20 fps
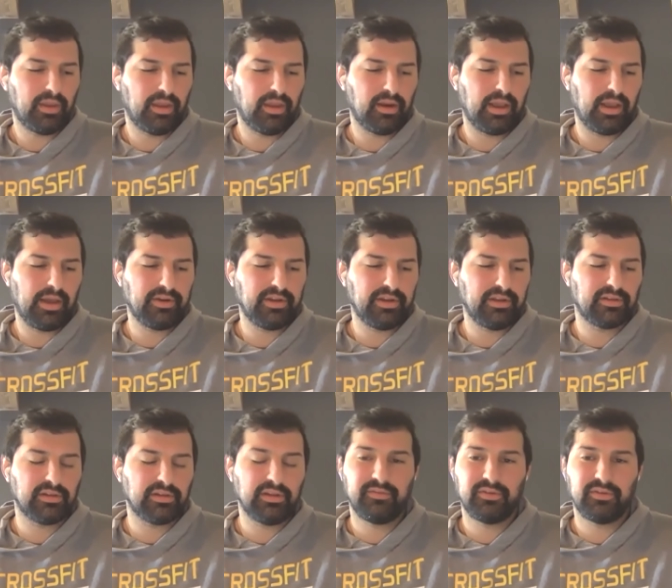in allowing that to
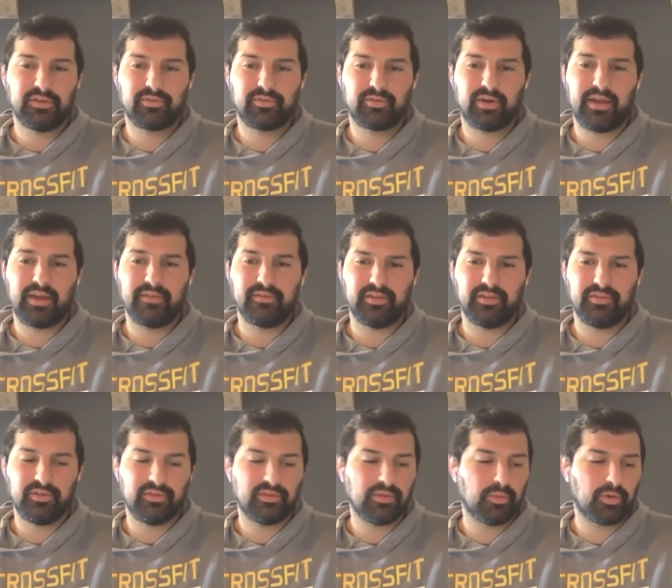live and to thrive. And I
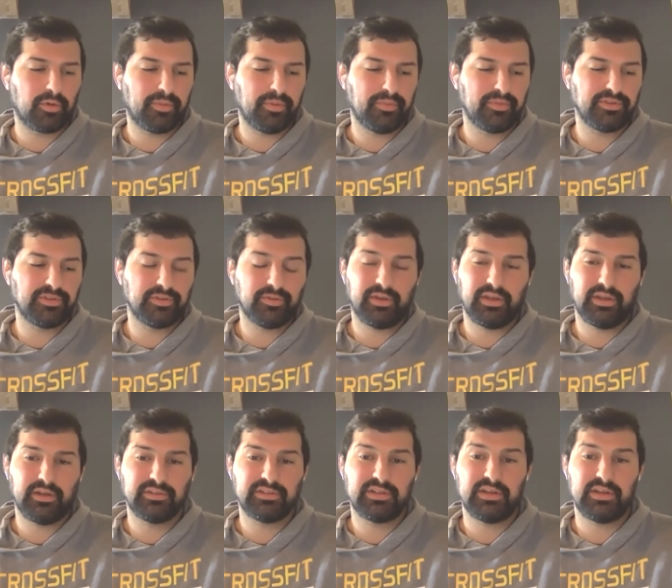think that more people doing it is a